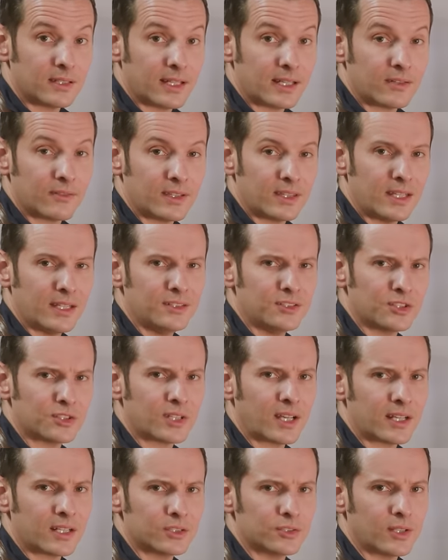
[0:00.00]
Let everything
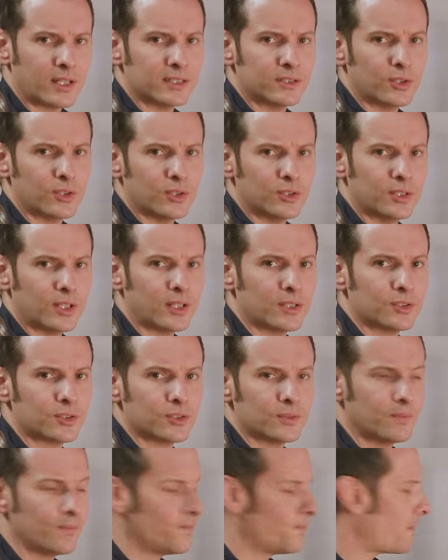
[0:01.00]
just kind of dry to the
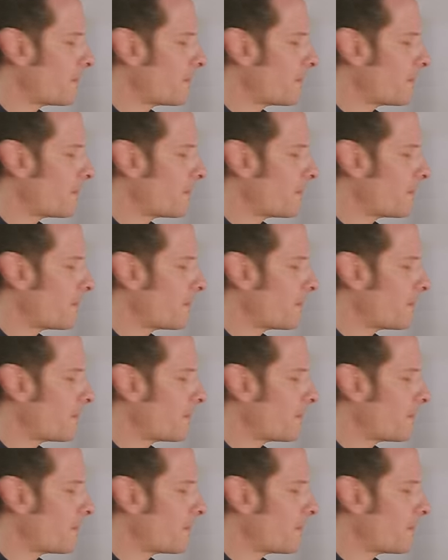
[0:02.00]
touch.